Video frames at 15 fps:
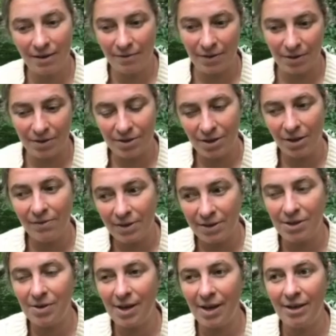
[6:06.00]
your service,
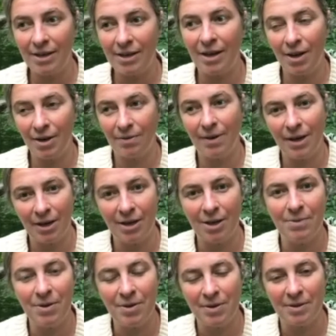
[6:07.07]
you get an
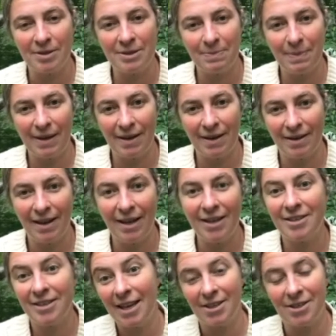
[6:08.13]
honorarium you can spend on
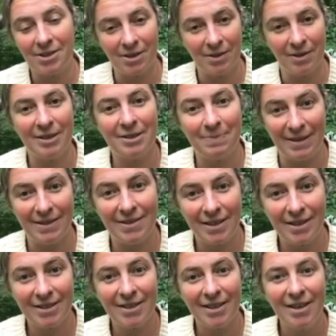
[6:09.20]
educational
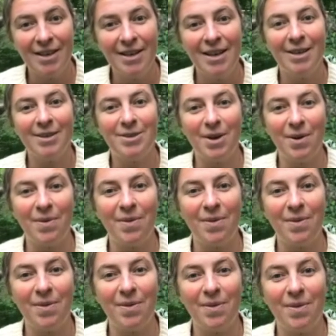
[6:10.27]
expenses. And so
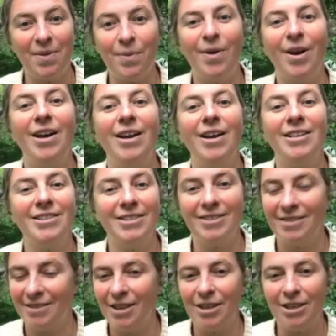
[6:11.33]
that
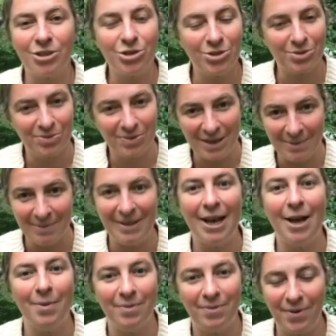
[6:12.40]
was extremely
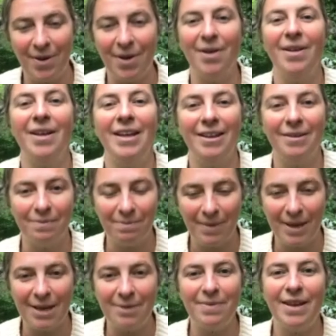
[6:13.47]
helpful and
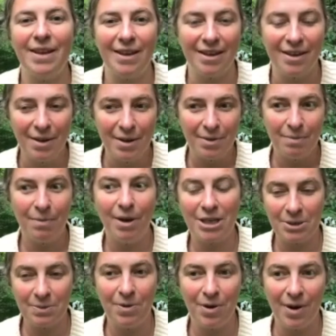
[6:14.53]
made me
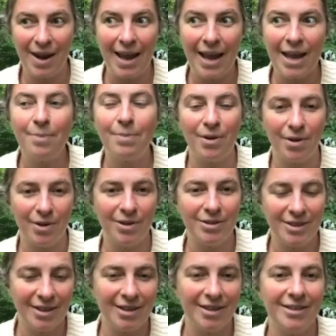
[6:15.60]
much more able
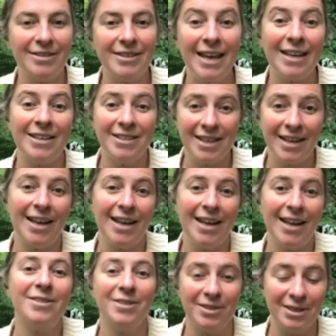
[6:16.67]
to take a
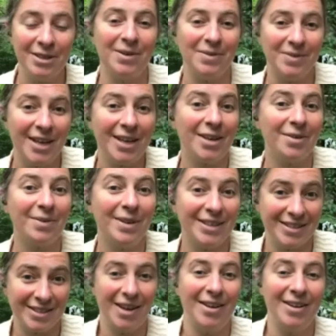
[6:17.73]
chance or, take a
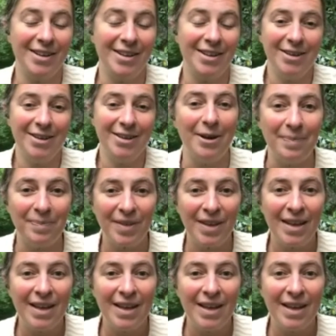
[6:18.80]
risk on it. And